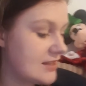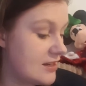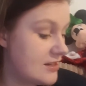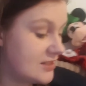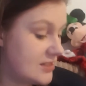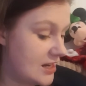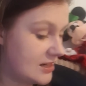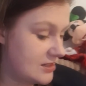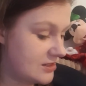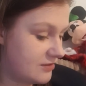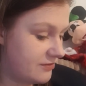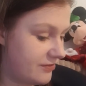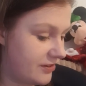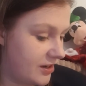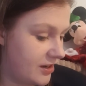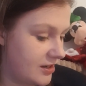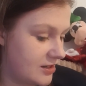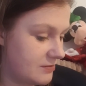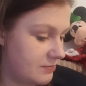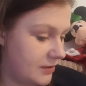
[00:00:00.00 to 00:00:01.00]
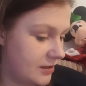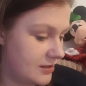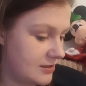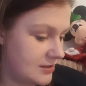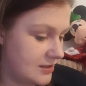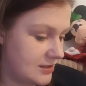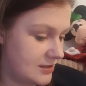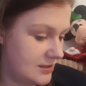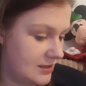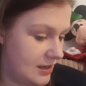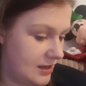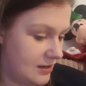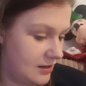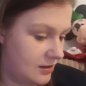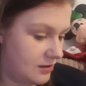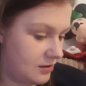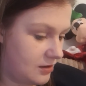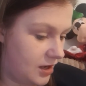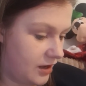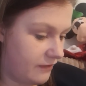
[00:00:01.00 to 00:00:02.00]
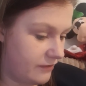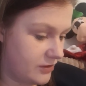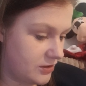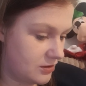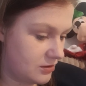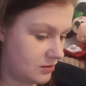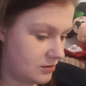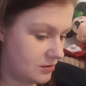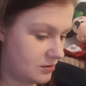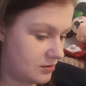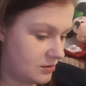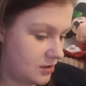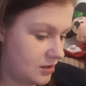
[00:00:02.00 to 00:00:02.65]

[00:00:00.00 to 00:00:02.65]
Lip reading: identified by the CCN evidence.